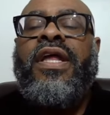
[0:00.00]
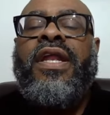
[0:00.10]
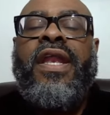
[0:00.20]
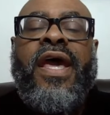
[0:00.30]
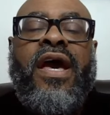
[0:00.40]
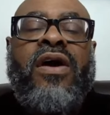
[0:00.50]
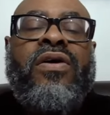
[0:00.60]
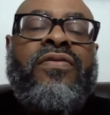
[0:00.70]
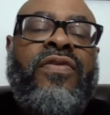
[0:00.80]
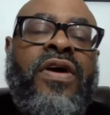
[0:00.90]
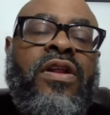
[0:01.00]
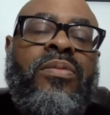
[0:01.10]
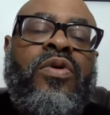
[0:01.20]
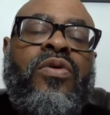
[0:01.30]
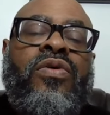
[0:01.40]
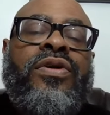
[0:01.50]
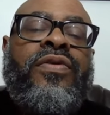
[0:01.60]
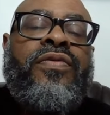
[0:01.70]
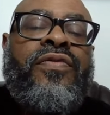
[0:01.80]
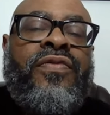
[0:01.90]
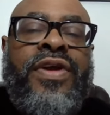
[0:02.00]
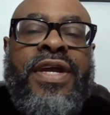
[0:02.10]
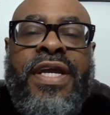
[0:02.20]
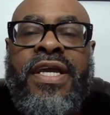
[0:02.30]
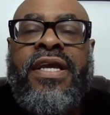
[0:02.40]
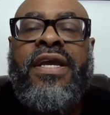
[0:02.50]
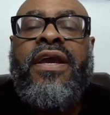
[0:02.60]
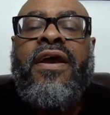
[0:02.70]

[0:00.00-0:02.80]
now available on the free